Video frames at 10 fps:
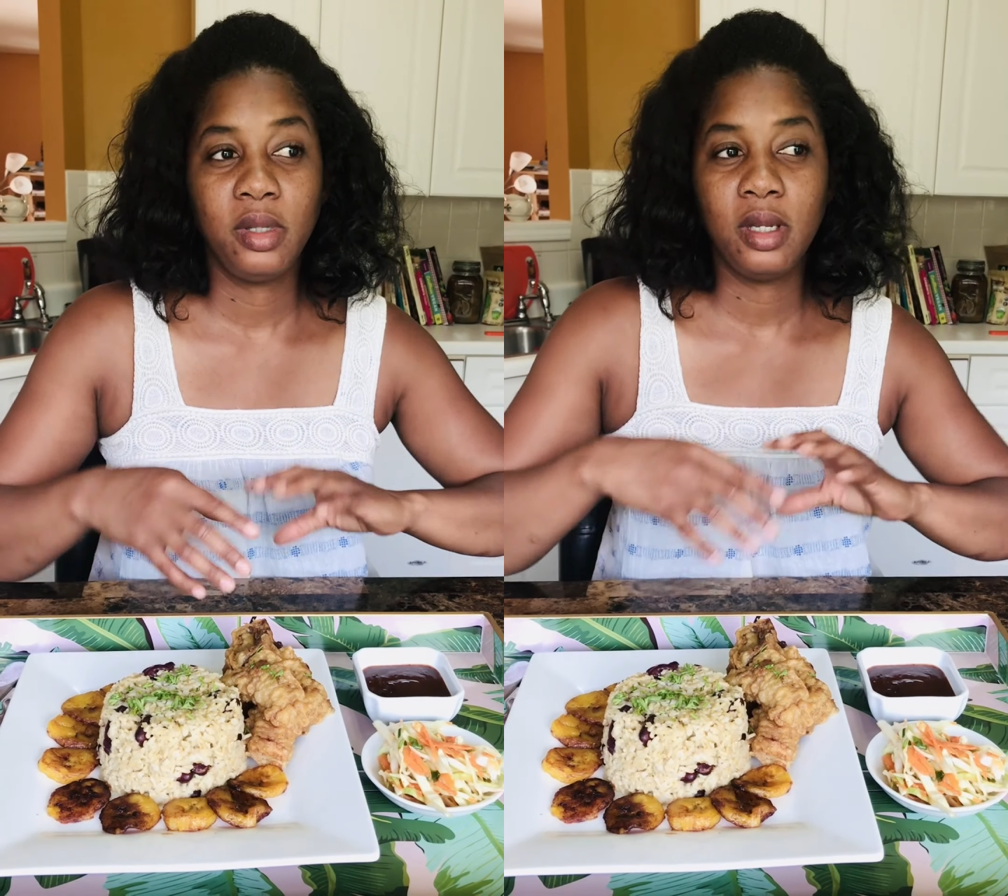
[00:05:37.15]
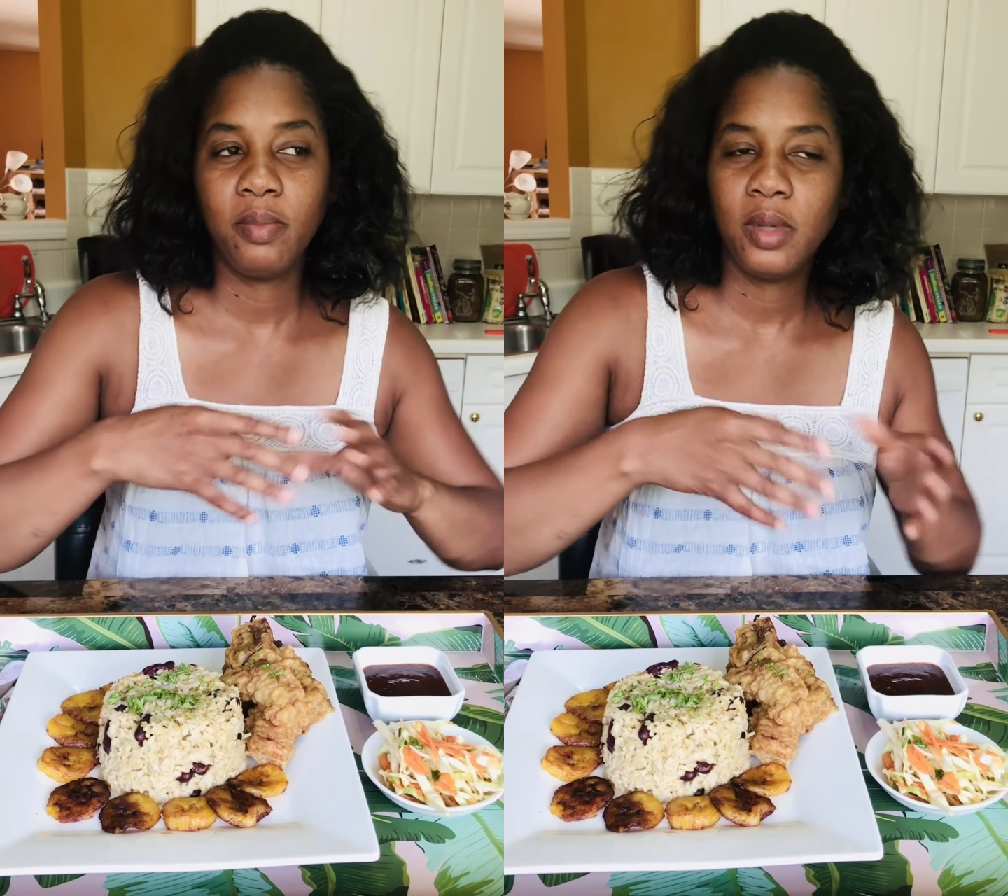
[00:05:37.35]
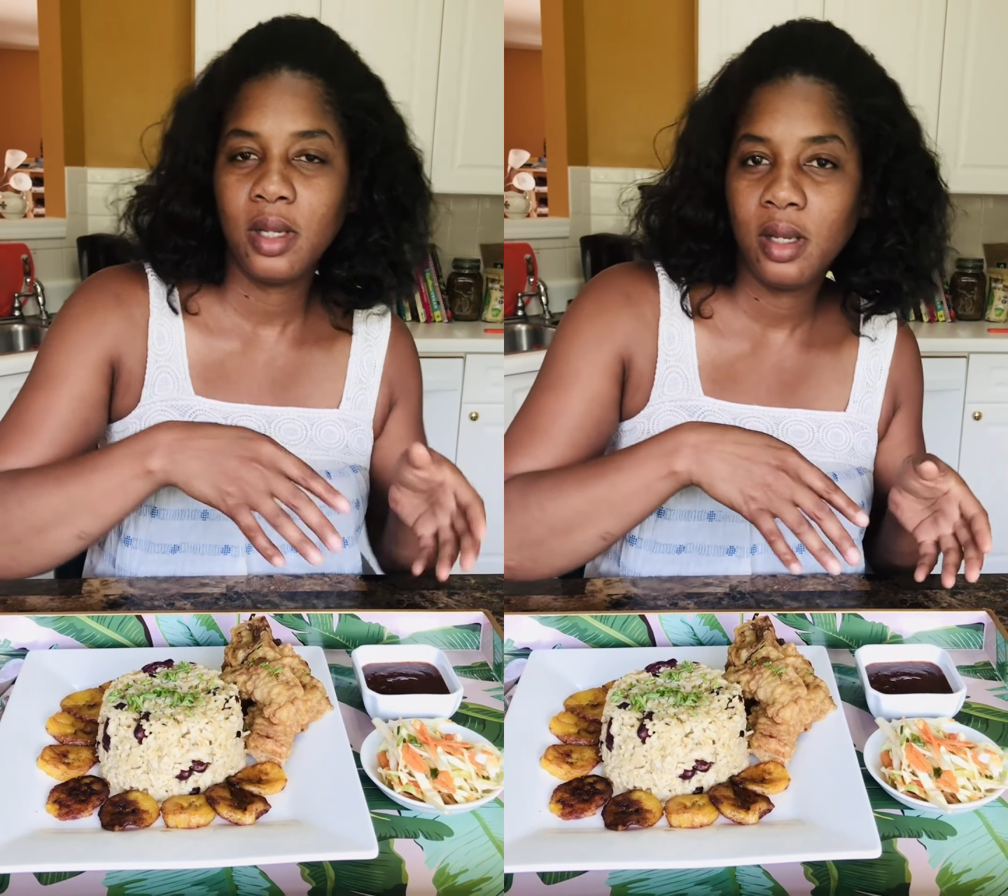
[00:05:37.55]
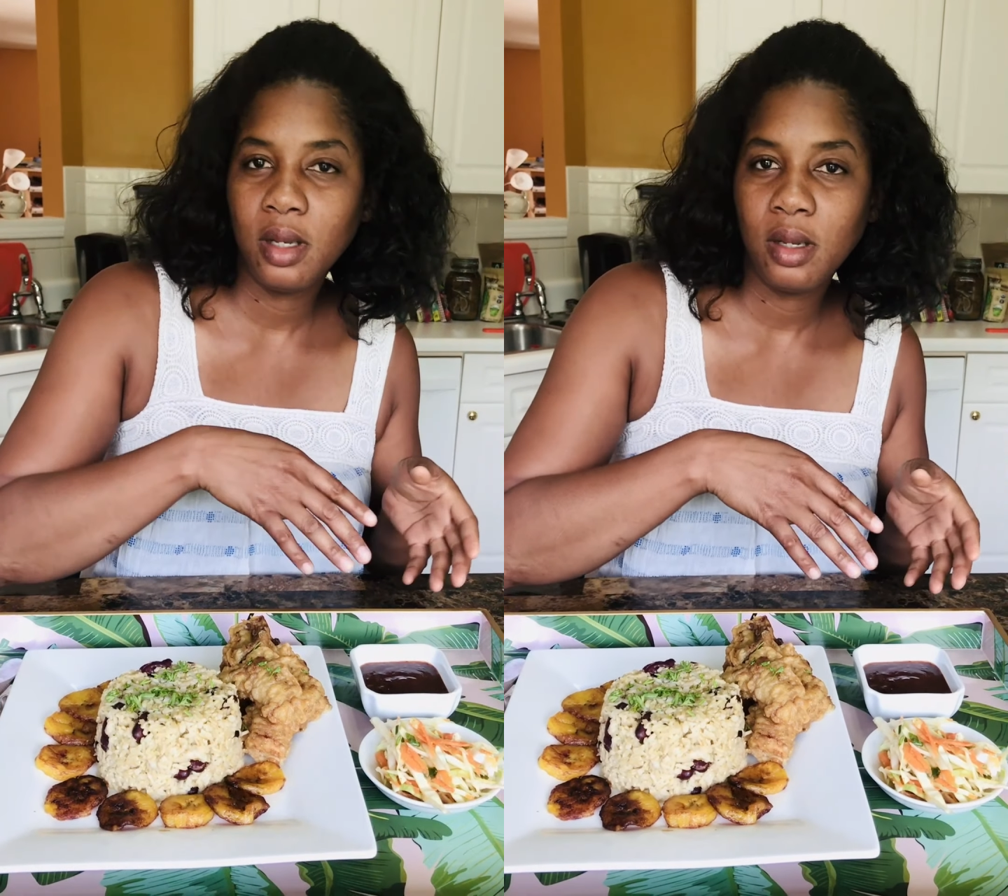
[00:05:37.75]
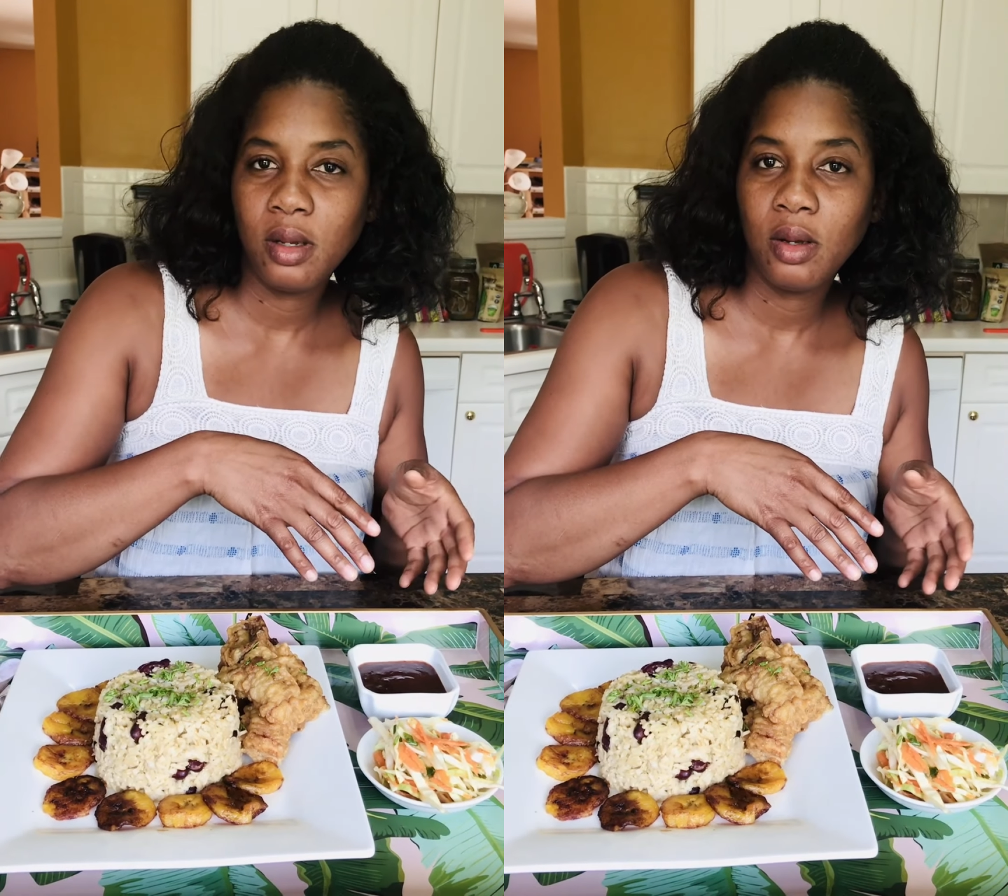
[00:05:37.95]
dipped it in
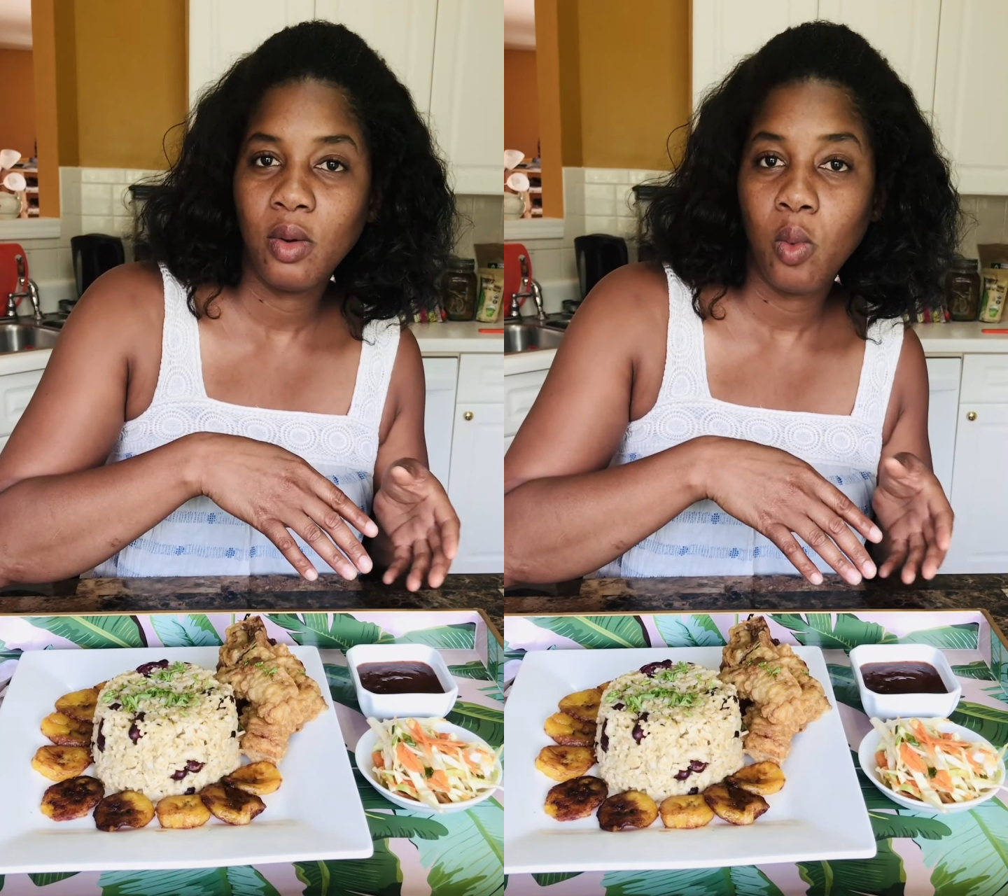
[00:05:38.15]
the